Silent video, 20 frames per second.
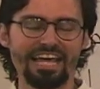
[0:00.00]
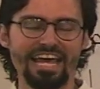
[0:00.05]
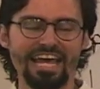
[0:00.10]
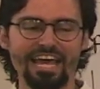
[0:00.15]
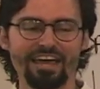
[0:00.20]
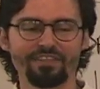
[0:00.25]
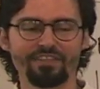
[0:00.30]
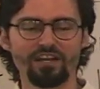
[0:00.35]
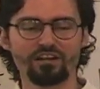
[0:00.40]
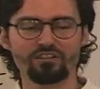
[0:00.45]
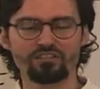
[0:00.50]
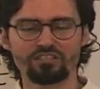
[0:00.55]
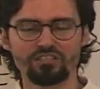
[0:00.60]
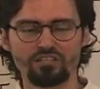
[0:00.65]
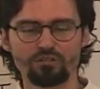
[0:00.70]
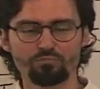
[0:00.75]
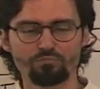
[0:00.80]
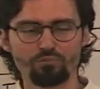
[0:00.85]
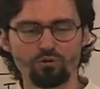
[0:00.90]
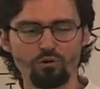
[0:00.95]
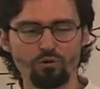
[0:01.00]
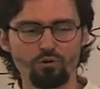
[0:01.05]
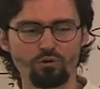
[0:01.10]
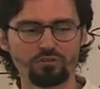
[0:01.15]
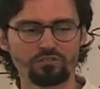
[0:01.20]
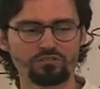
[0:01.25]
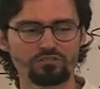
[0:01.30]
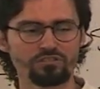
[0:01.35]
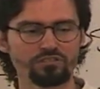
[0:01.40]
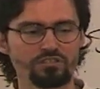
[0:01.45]
And there is an
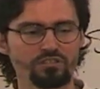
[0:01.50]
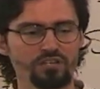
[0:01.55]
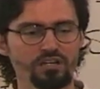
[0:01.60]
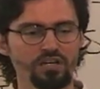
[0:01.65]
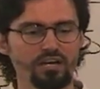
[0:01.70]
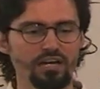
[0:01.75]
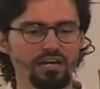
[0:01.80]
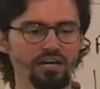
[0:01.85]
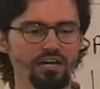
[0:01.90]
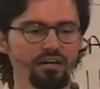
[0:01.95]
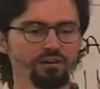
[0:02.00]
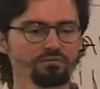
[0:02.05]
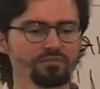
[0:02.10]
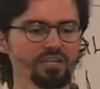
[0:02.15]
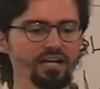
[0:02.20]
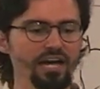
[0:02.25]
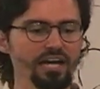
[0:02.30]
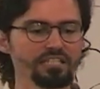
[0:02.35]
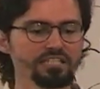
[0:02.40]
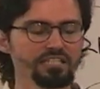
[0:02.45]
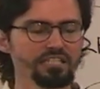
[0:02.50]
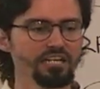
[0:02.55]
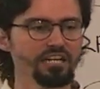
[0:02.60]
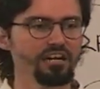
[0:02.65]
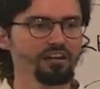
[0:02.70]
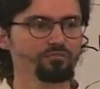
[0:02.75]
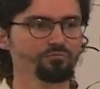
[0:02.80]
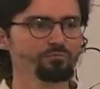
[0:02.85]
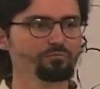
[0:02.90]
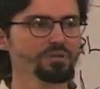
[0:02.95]
importance uh, of the idea
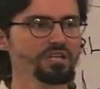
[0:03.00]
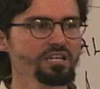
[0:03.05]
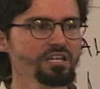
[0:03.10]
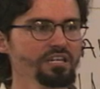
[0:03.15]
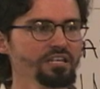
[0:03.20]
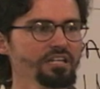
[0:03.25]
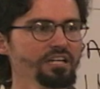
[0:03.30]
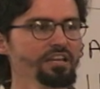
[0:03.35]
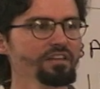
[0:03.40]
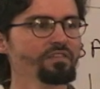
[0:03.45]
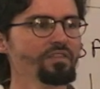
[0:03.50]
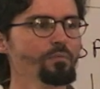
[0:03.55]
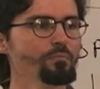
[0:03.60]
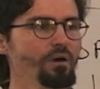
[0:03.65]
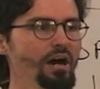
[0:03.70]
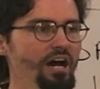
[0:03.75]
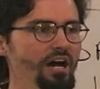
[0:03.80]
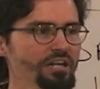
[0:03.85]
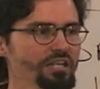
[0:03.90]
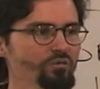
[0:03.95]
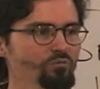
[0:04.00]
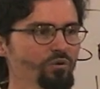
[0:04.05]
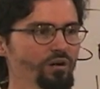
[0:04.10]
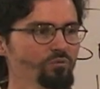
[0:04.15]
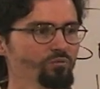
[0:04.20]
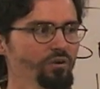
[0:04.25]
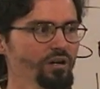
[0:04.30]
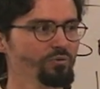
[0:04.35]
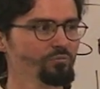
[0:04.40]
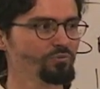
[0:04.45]
of being in the body
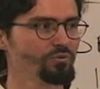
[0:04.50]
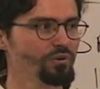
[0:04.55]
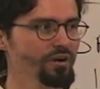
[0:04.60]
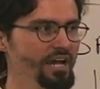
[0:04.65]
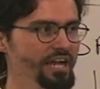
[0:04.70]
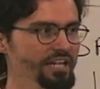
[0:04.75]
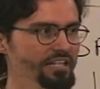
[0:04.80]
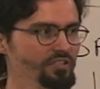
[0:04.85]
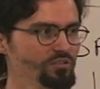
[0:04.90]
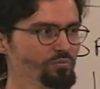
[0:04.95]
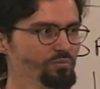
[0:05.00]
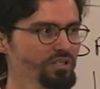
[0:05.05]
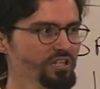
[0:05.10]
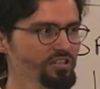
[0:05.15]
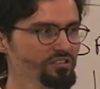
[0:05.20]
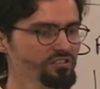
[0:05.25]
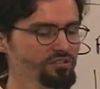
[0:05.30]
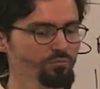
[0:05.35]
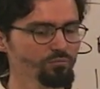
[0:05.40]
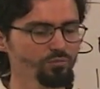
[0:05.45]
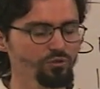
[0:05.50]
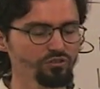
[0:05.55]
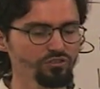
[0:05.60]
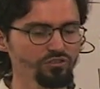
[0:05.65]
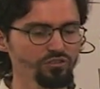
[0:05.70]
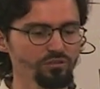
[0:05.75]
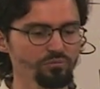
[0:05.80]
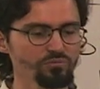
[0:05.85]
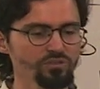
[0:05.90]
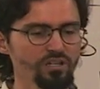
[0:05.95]
when one prays, because the
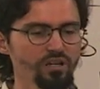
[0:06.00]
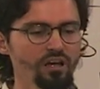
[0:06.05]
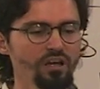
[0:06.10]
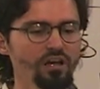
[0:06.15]
Muslims